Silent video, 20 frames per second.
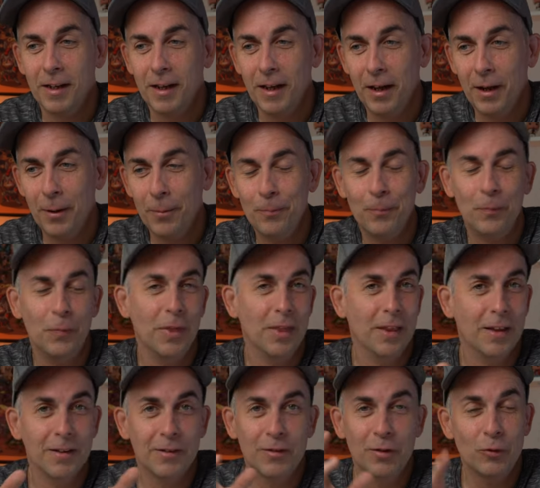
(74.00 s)
Um,
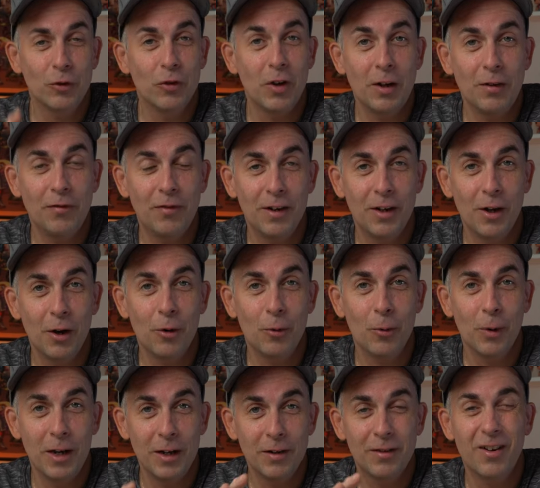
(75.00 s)
so today's
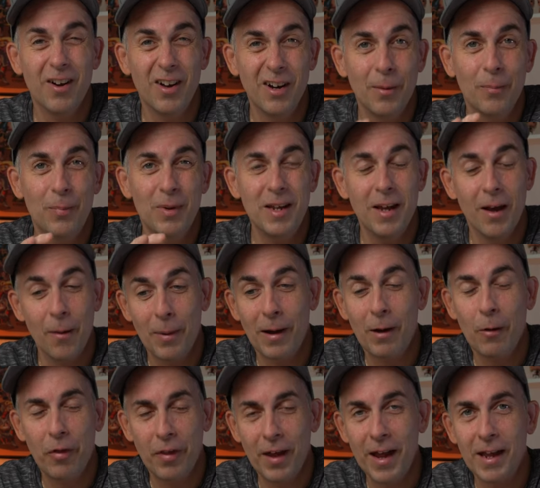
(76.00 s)
video is gonna be
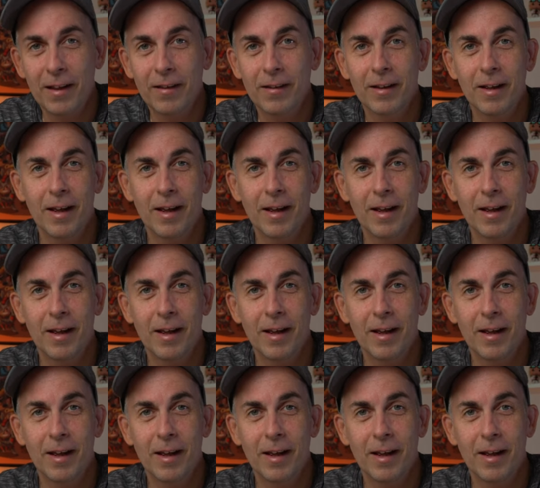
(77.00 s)
about that.